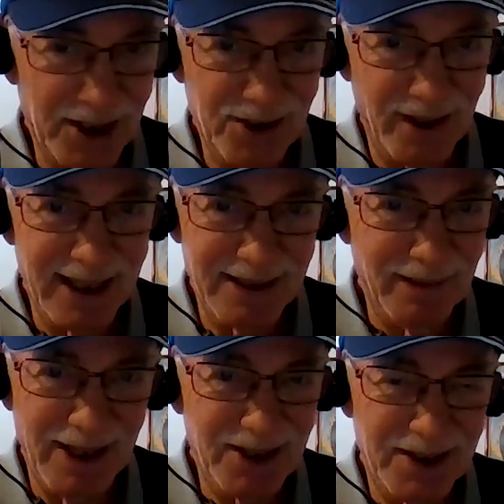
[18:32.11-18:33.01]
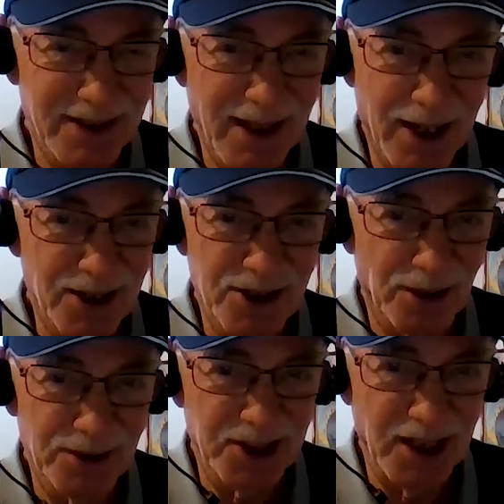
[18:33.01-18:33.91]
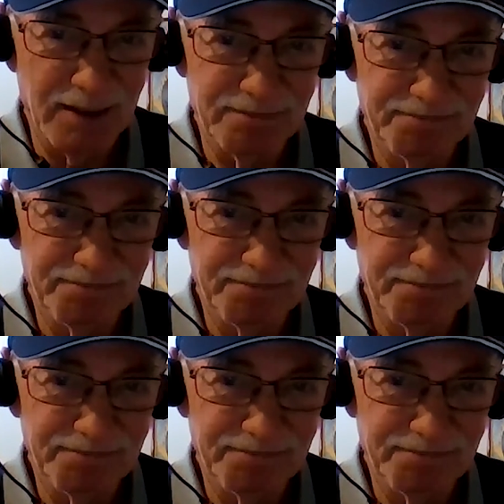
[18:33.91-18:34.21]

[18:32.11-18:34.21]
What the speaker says: race, but I just don't see it.